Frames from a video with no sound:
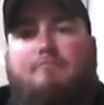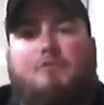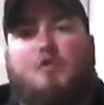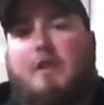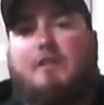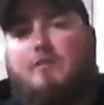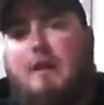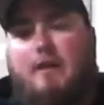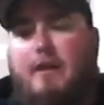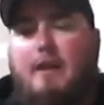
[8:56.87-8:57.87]
traced
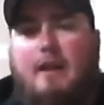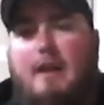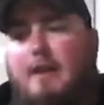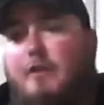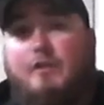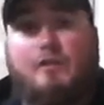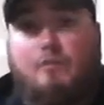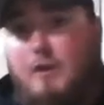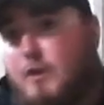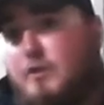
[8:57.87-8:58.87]
around it and used a
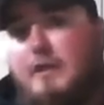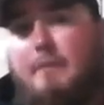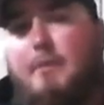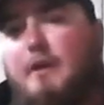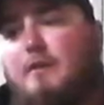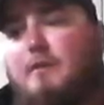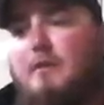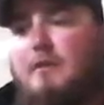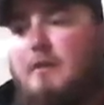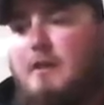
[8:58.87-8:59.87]
roto zip
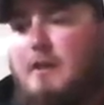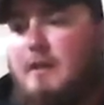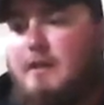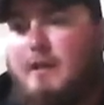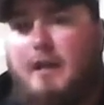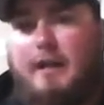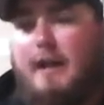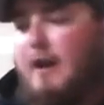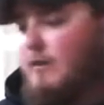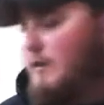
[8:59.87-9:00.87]
to cut it
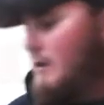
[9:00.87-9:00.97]
out.